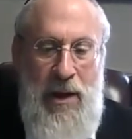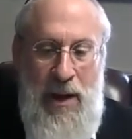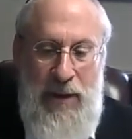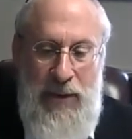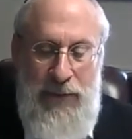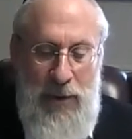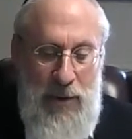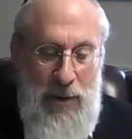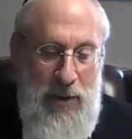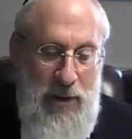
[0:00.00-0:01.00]
And
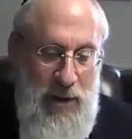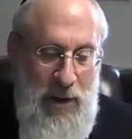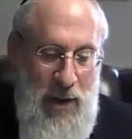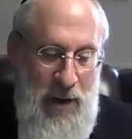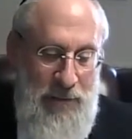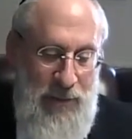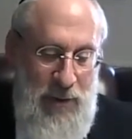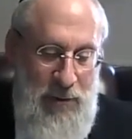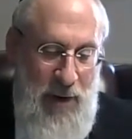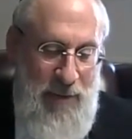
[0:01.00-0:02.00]
therefore,
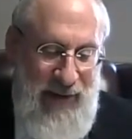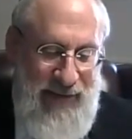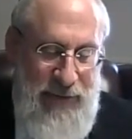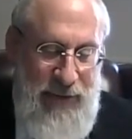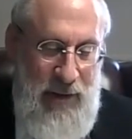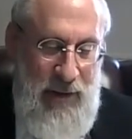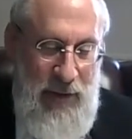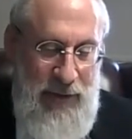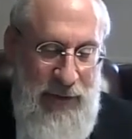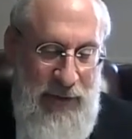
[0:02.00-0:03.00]
there are more paskins that
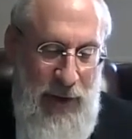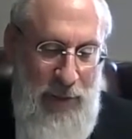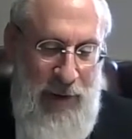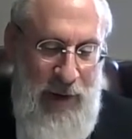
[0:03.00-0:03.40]
all these things help,